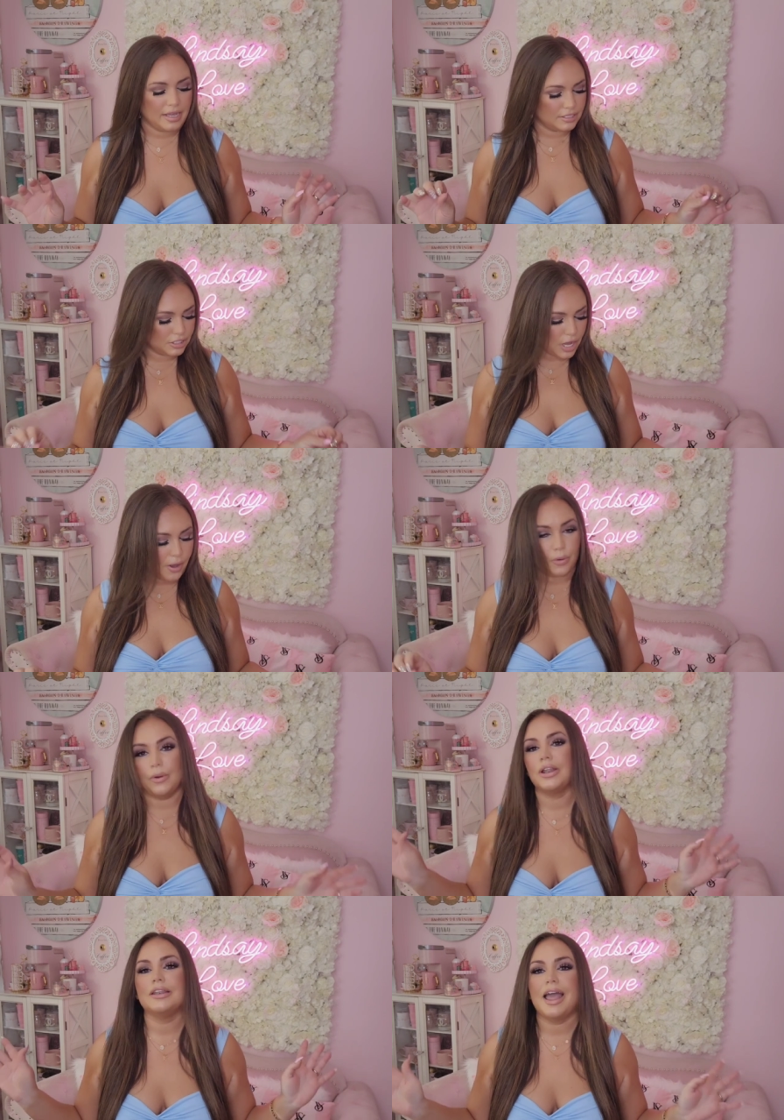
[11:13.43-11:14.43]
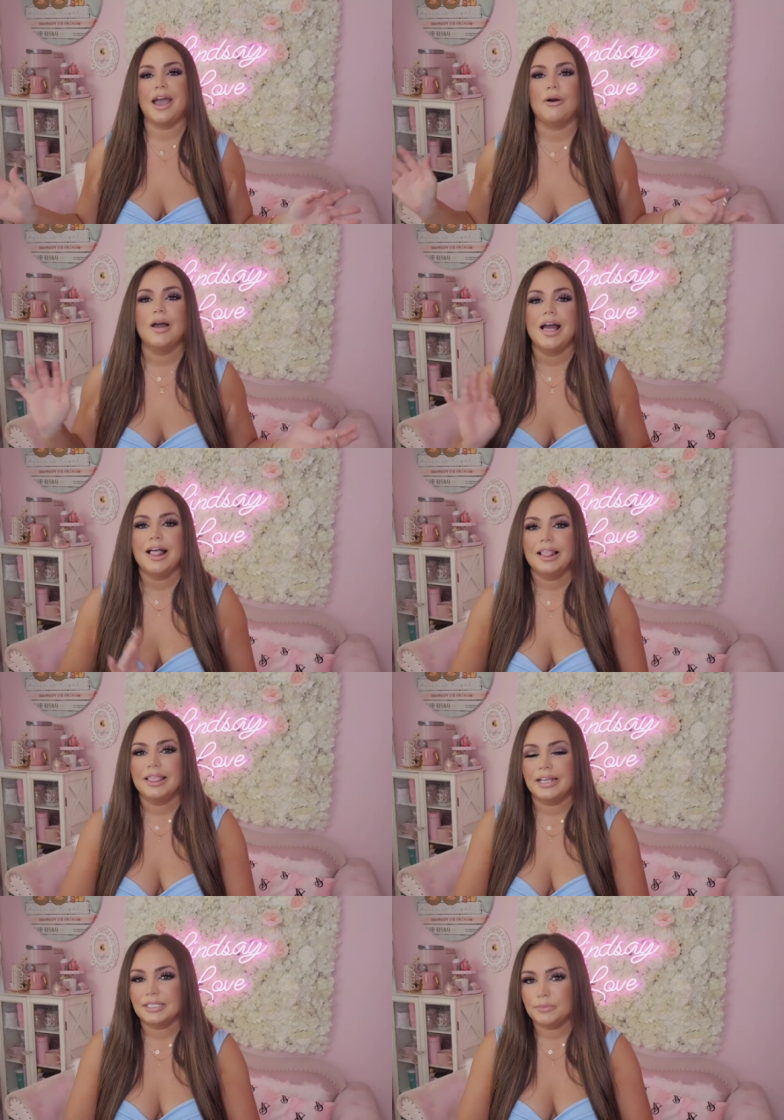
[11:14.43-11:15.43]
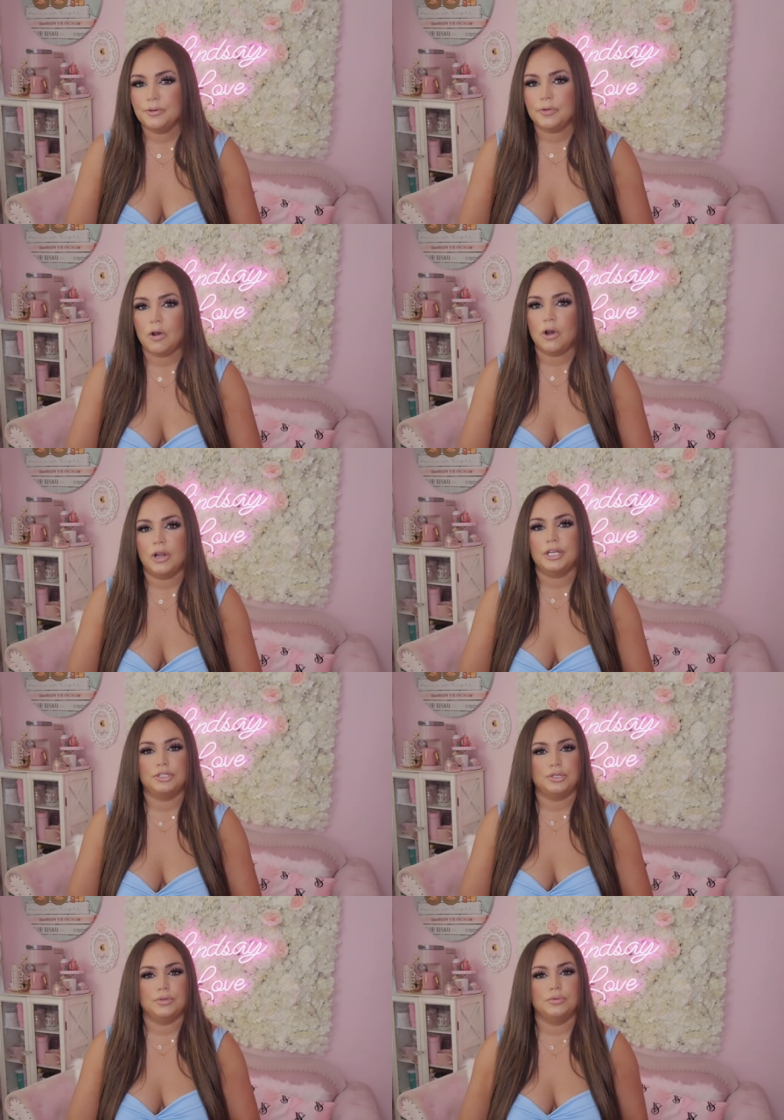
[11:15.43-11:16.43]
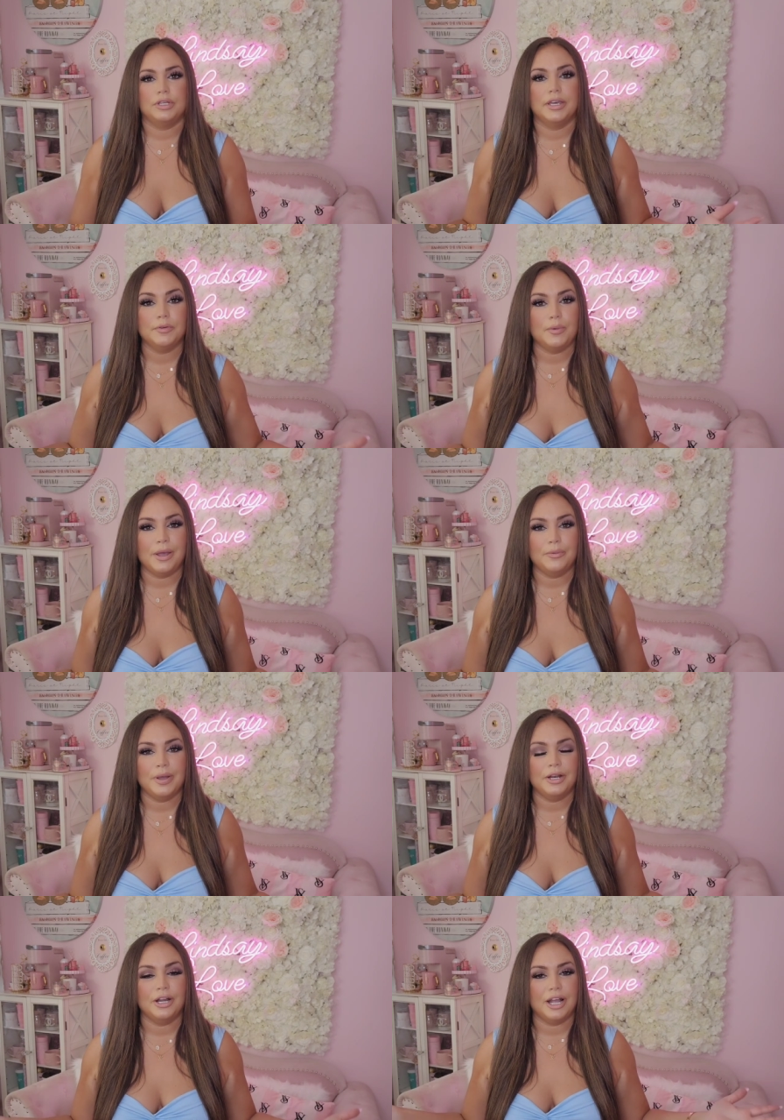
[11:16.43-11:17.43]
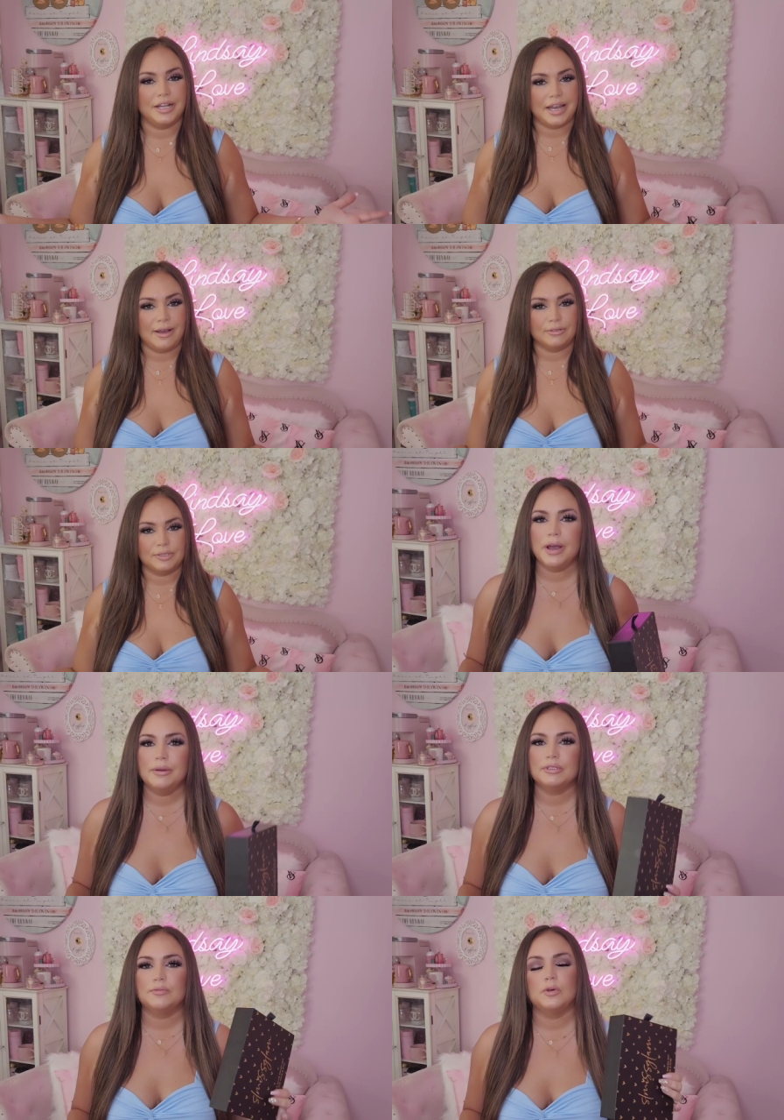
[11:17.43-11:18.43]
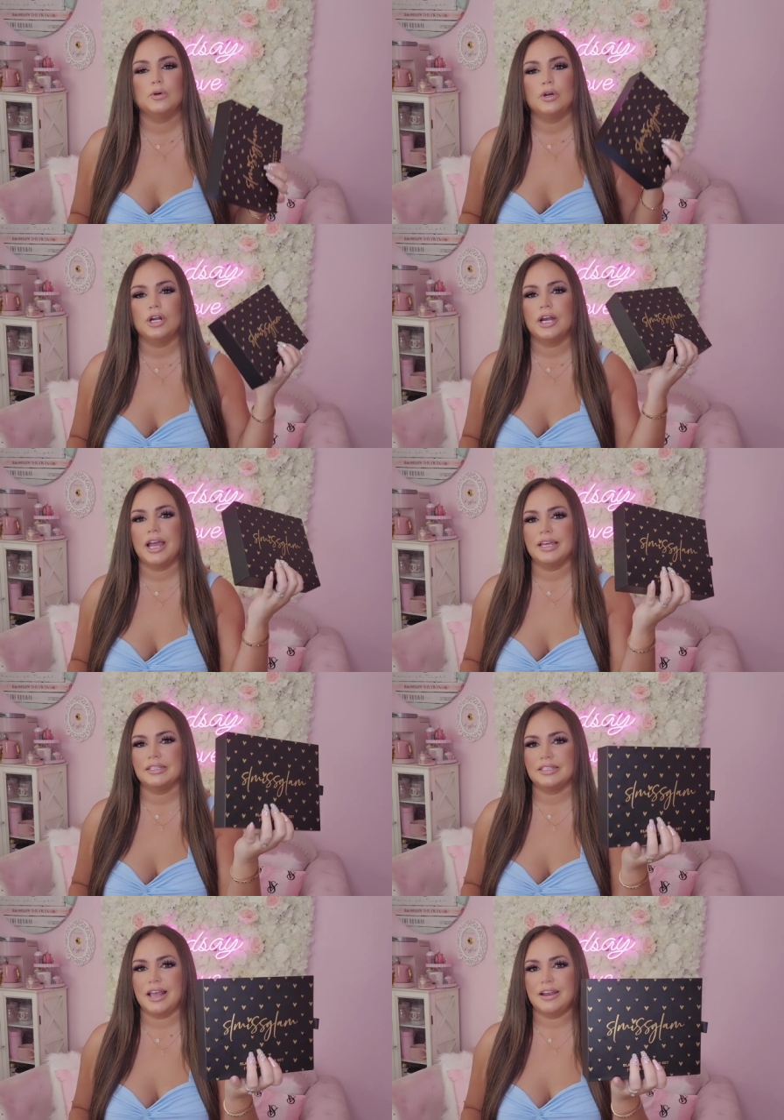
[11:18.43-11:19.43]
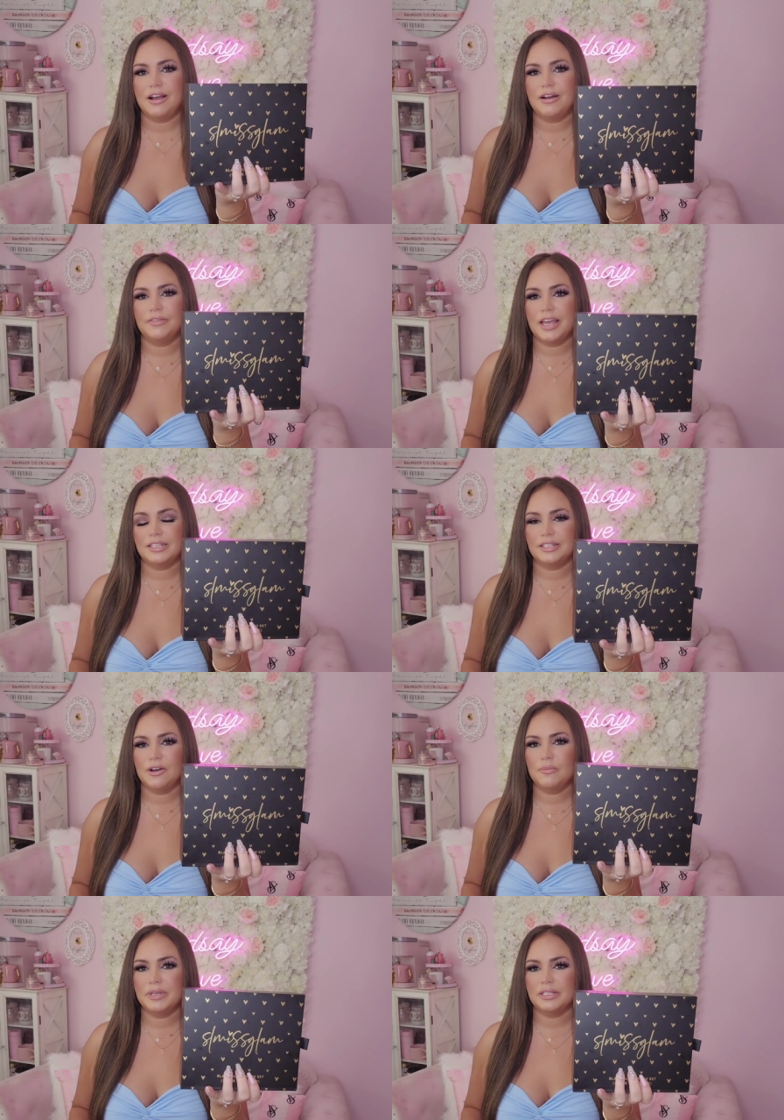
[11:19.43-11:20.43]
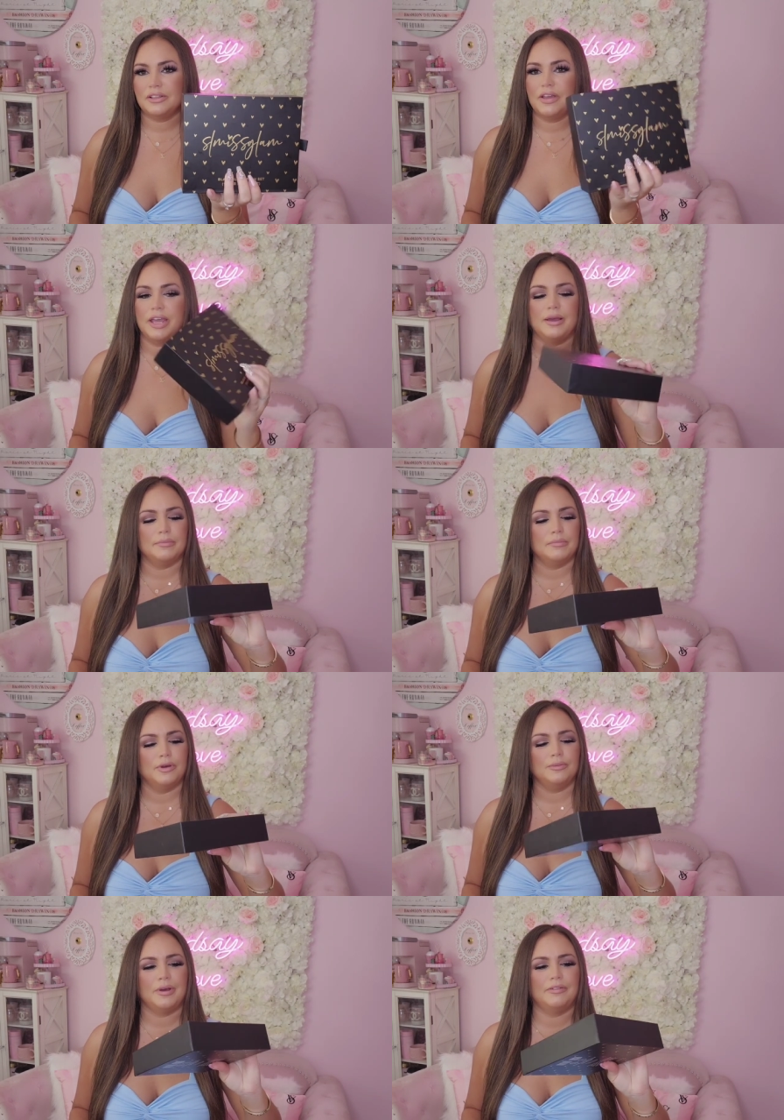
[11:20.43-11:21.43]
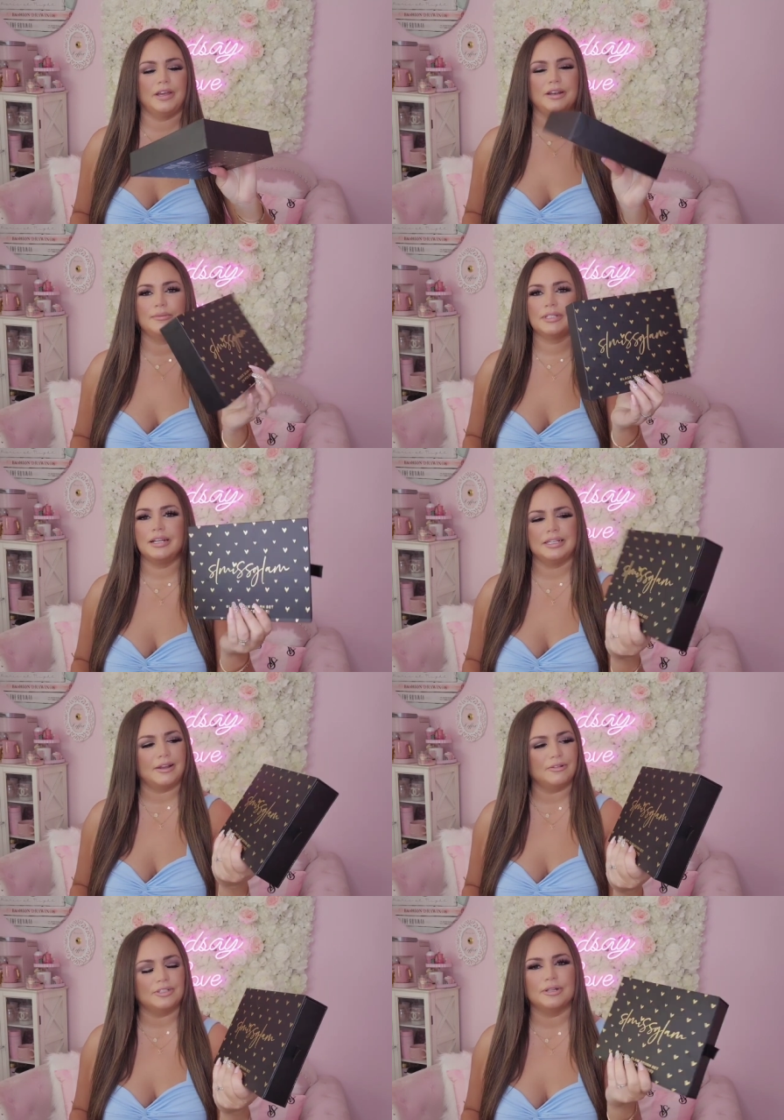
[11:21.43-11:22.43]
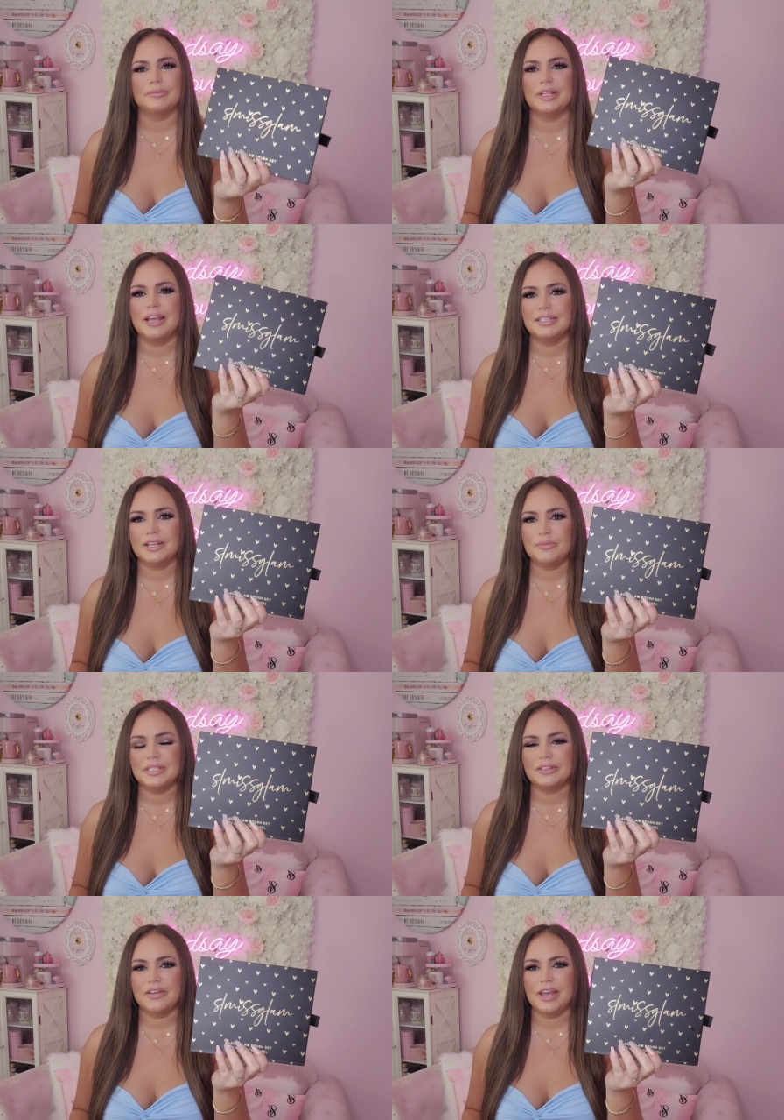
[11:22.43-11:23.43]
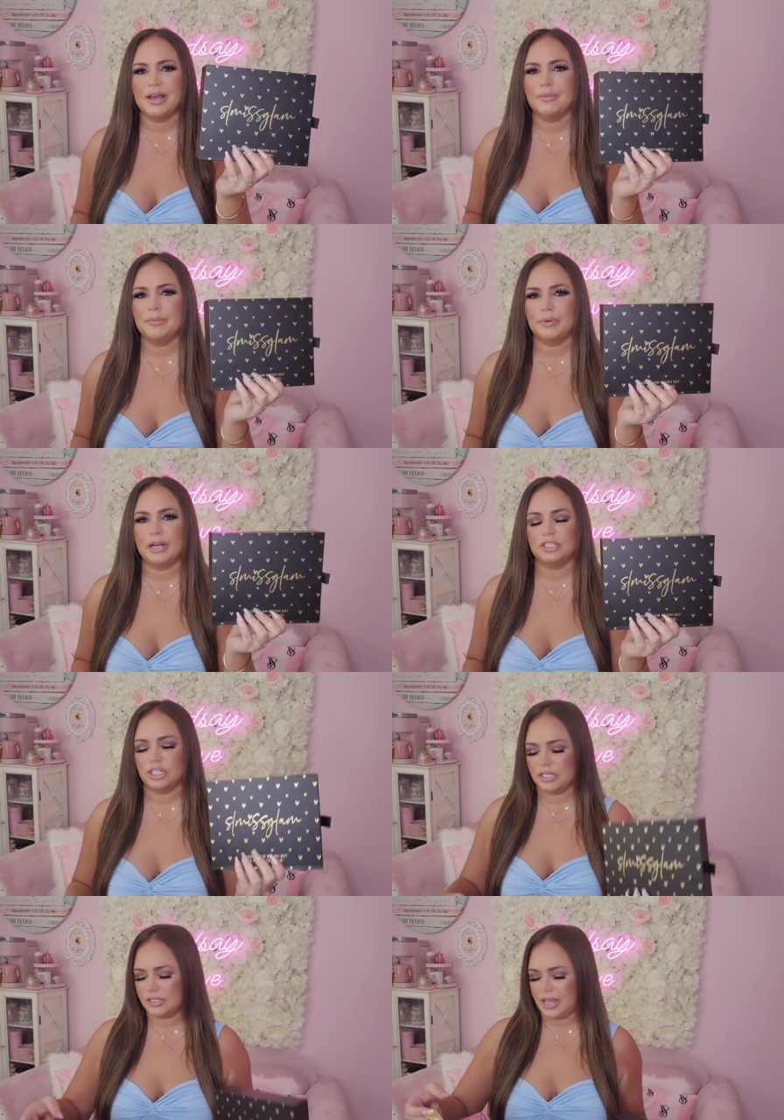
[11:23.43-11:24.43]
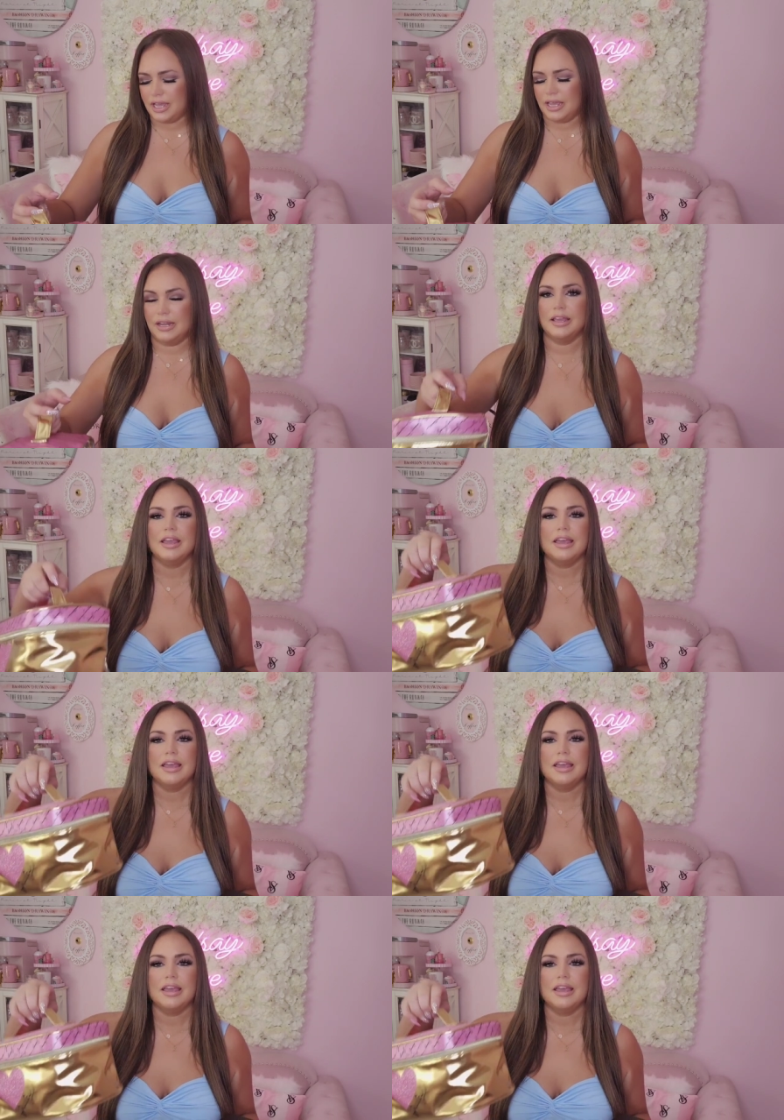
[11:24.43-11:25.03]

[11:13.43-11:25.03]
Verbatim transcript: So now let's move on to the giveaway winner announcement. The giveaway was for a set of SL Miss Glam, oop, I've got it upside down or something, SL Miss Glam brushes and